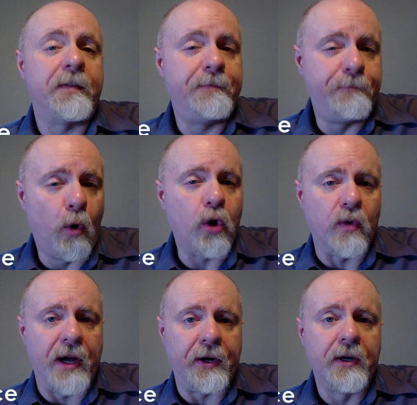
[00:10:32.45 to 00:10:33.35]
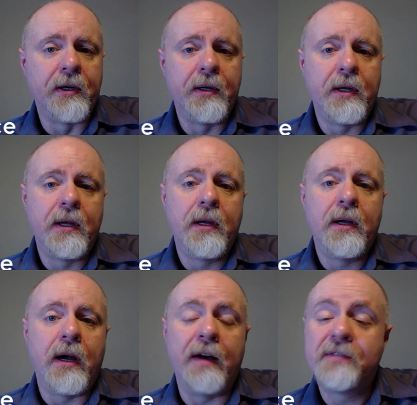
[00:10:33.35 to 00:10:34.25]
forerunner
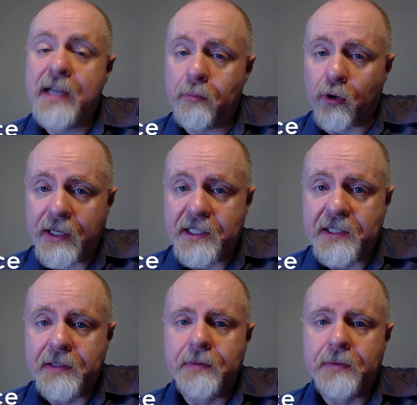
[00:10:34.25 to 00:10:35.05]
of temperance.